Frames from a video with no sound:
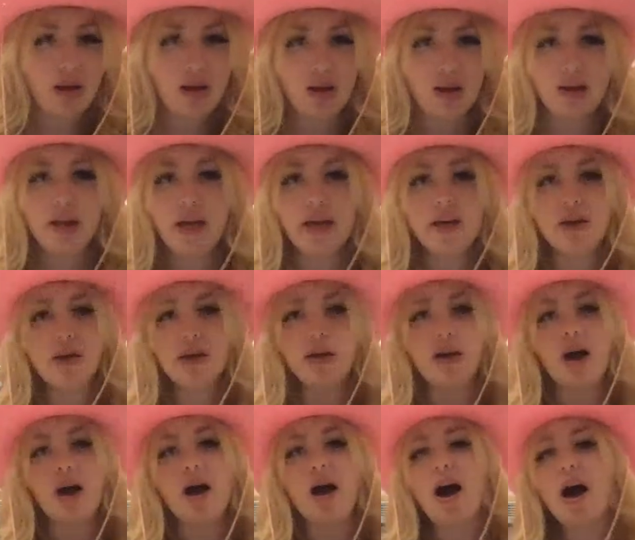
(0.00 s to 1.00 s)
Like
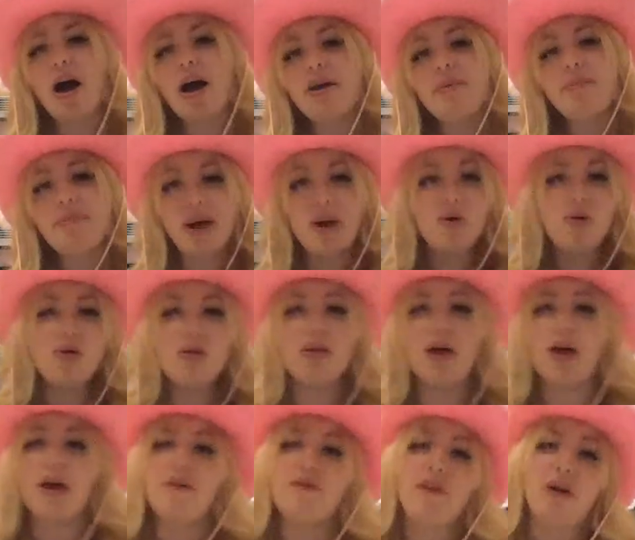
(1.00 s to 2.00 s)
my whole
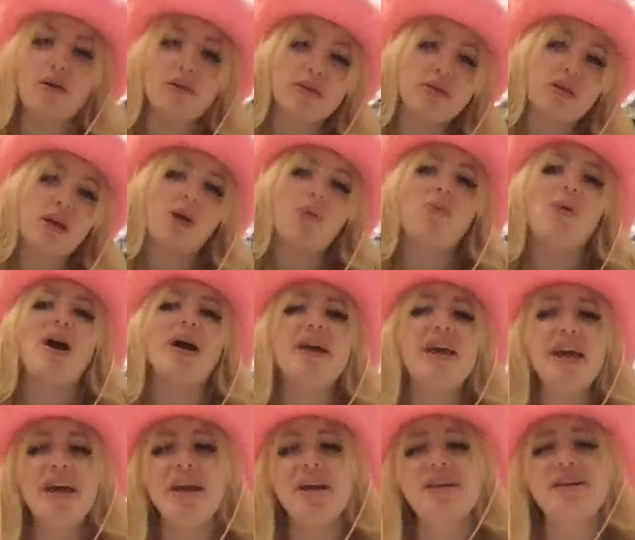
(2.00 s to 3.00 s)
life, I was like, why
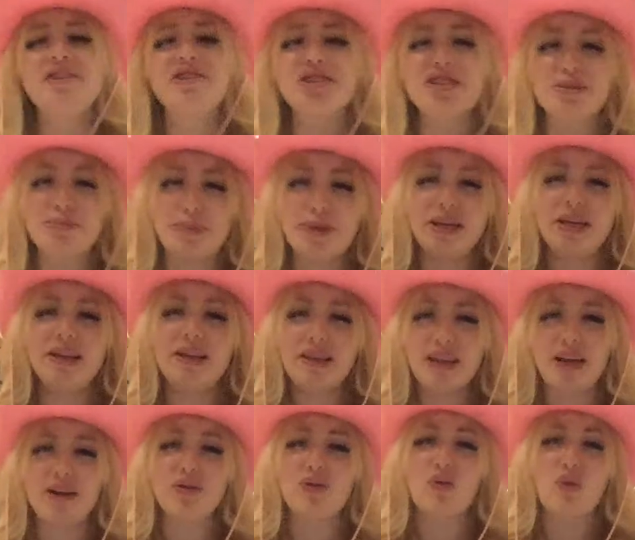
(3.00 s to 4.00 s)
can't I just be
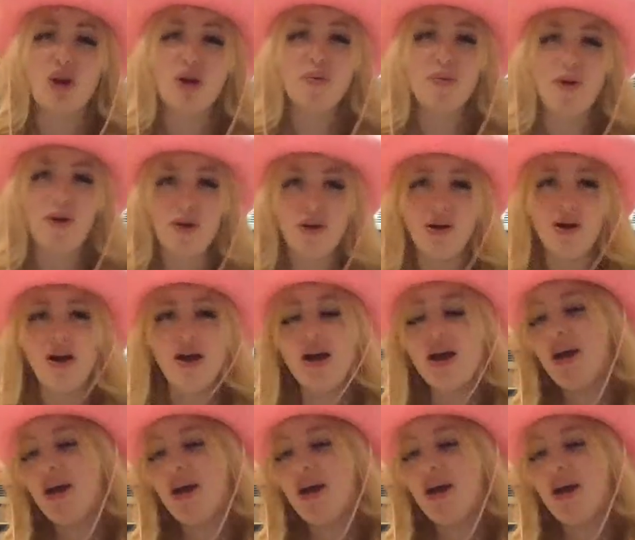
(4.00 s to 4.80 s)
like normal